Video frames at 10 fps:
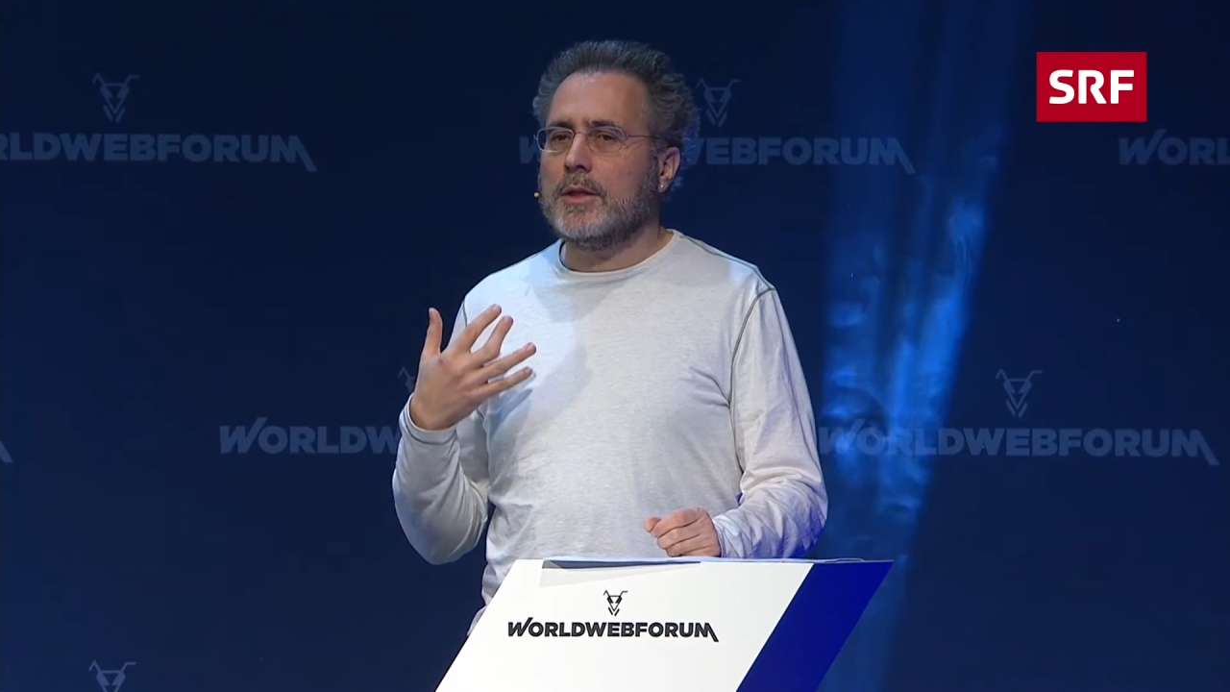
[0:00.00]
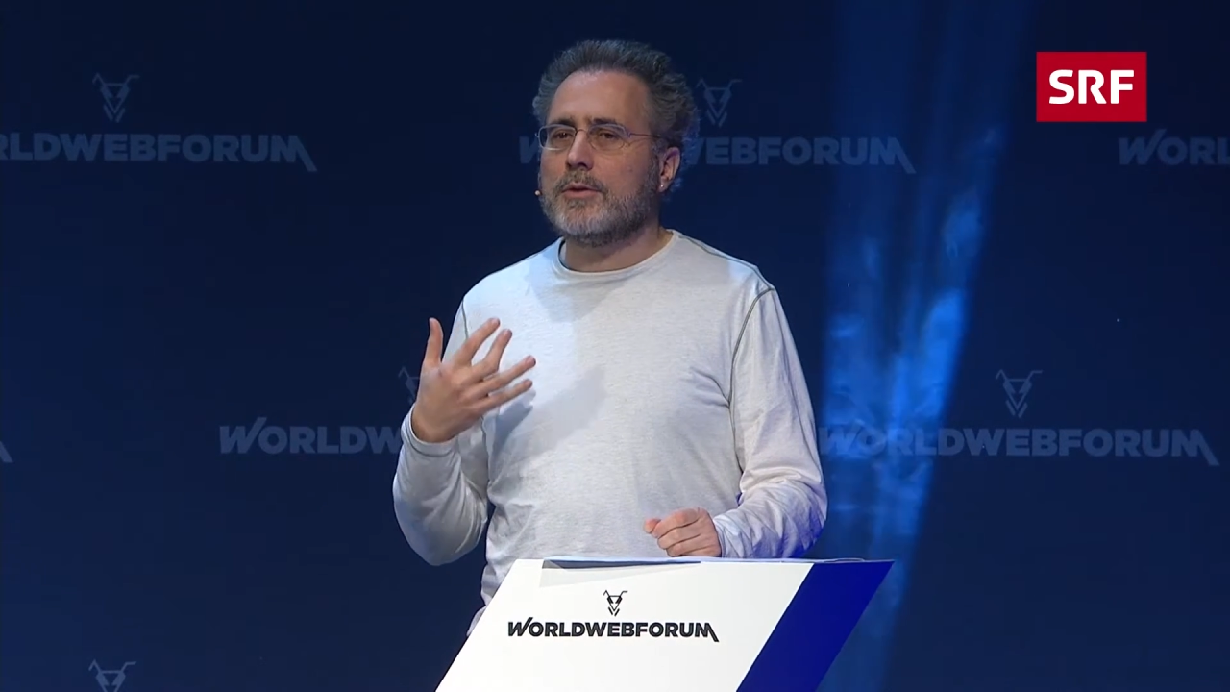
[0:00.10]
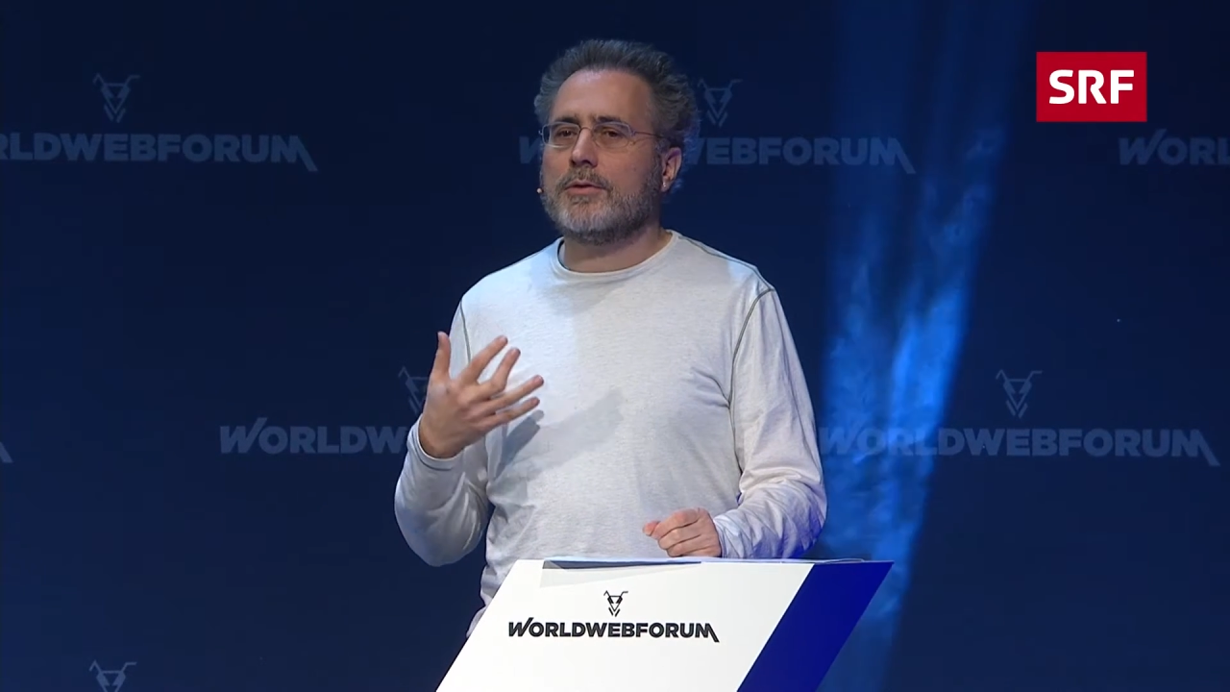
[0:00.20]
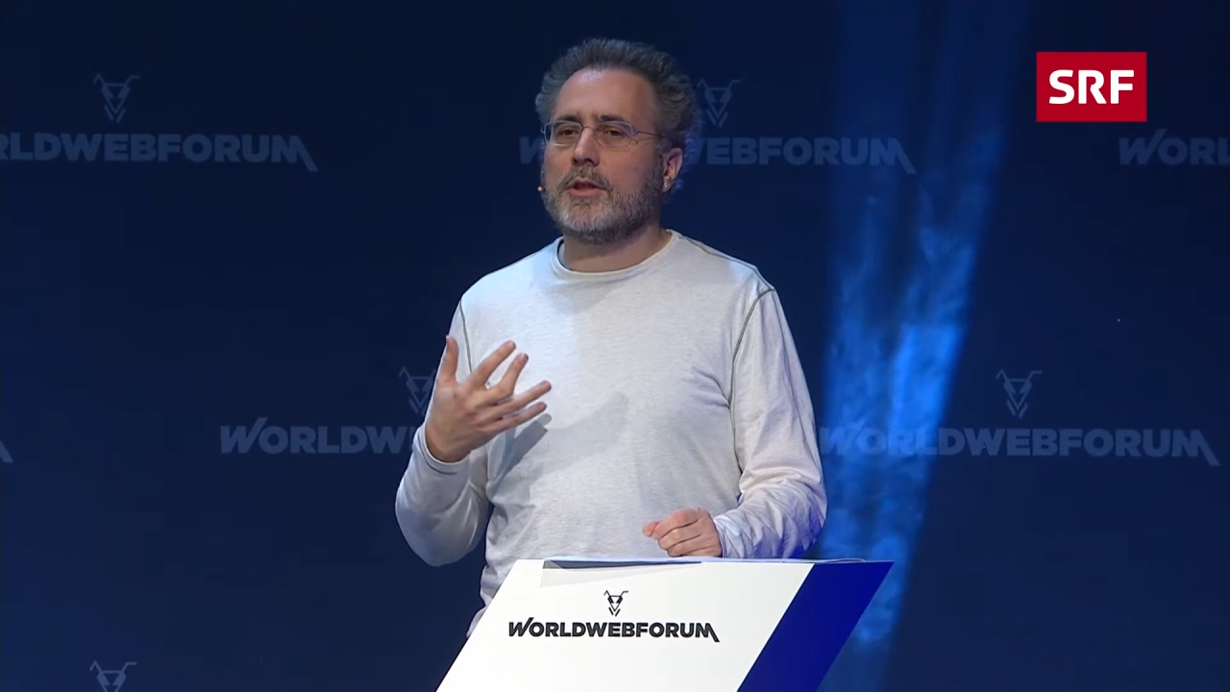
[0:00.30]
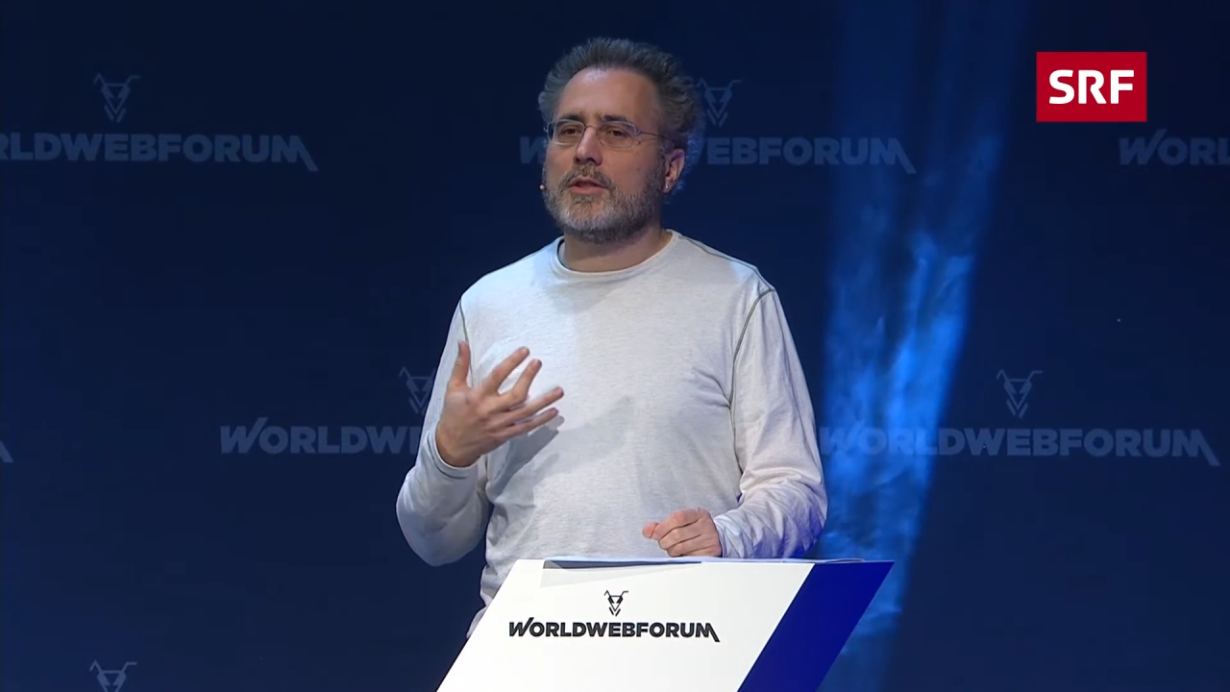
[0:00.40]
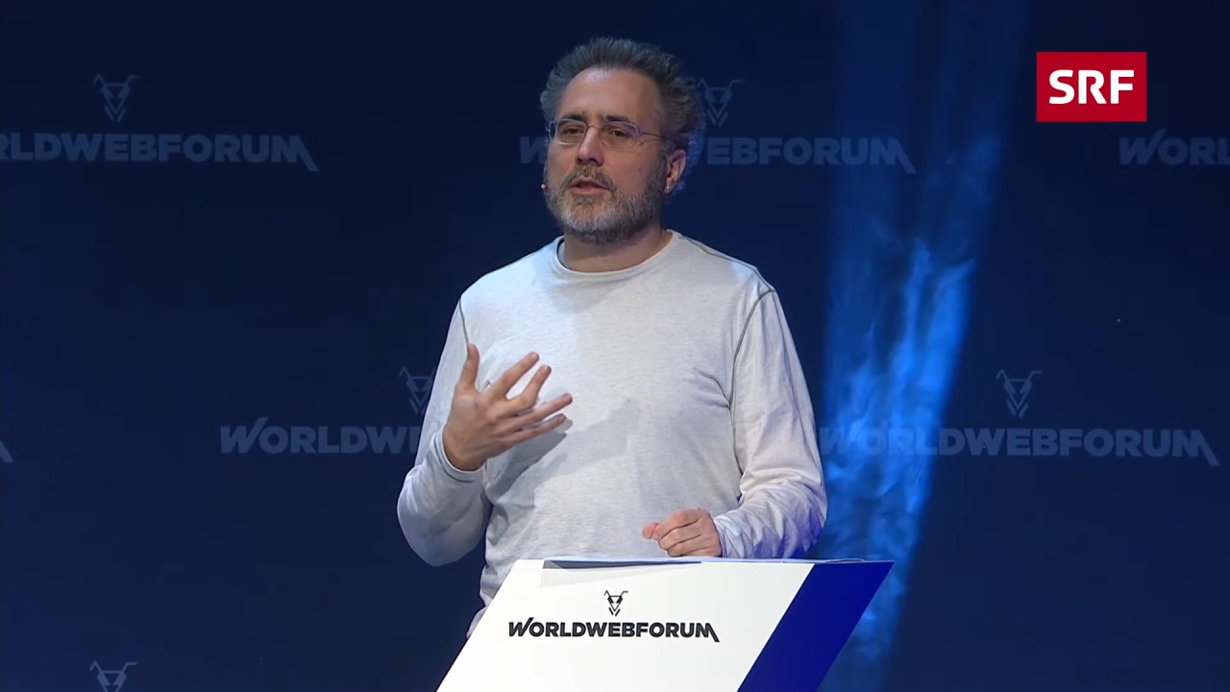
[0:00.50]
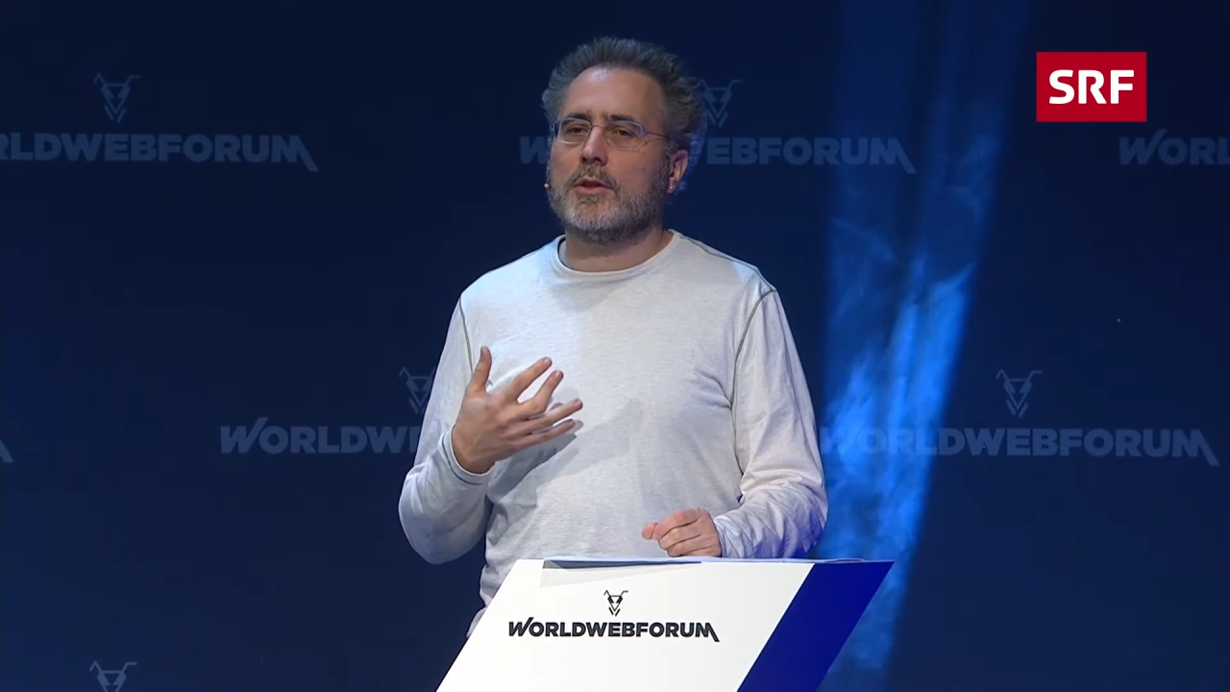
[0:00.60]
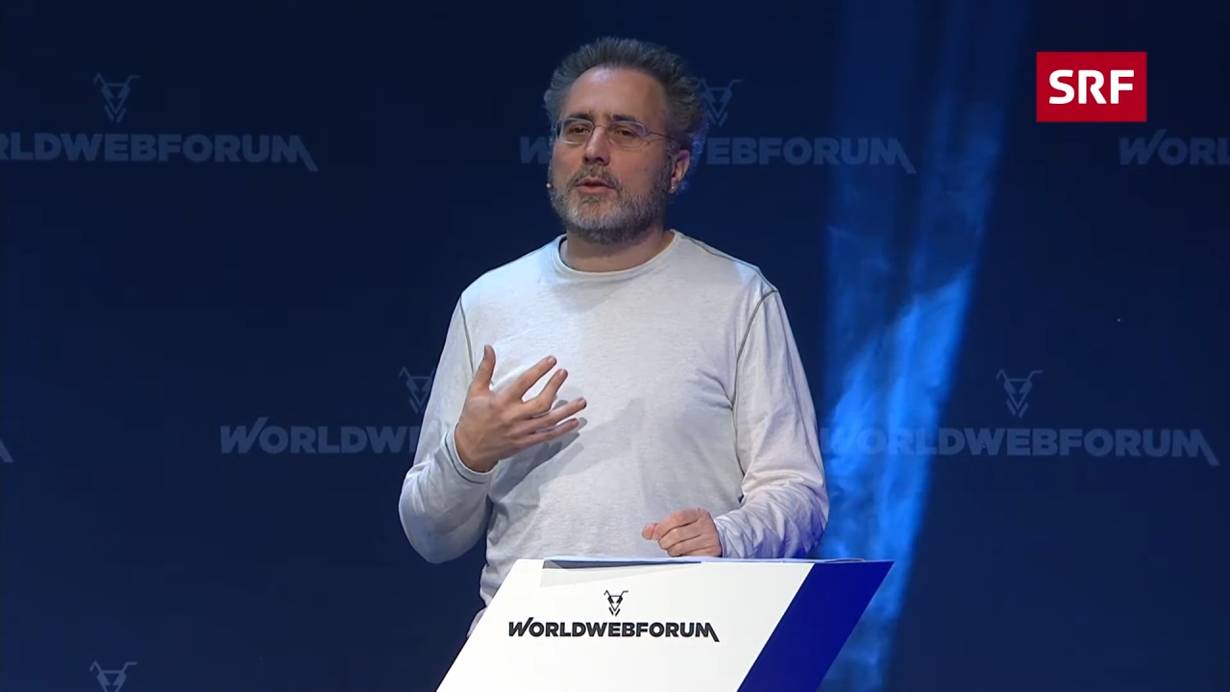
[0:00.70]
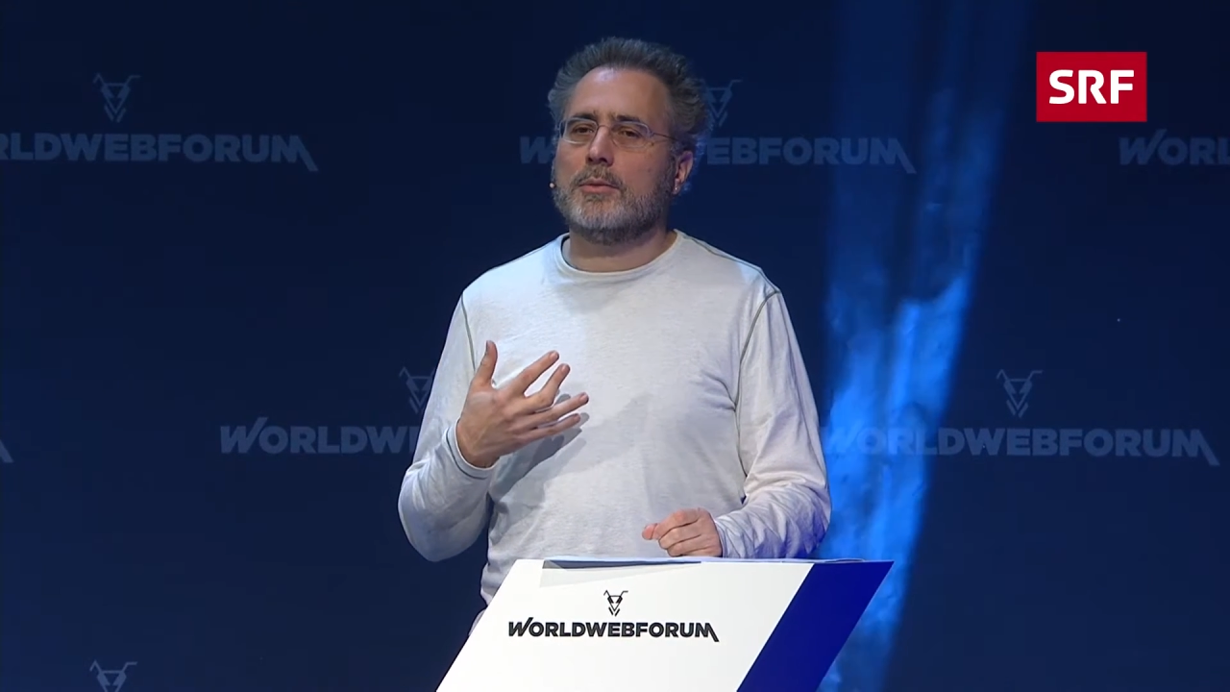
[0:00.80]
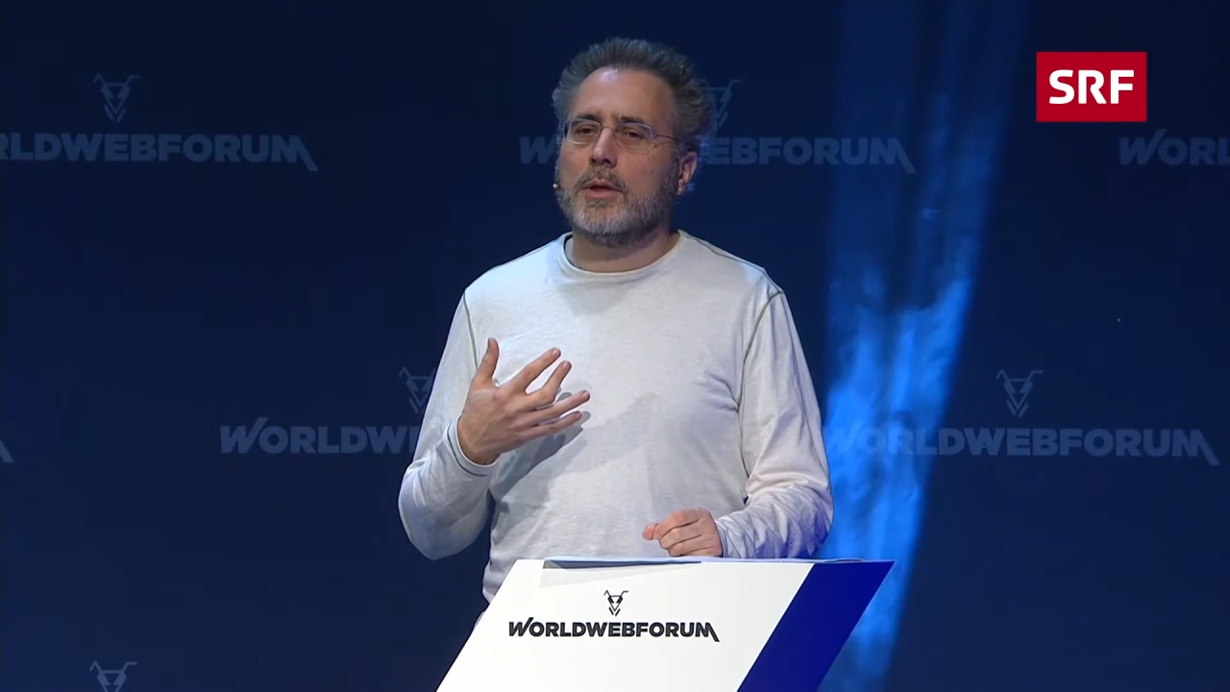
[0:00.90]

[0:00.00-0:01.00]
useful to you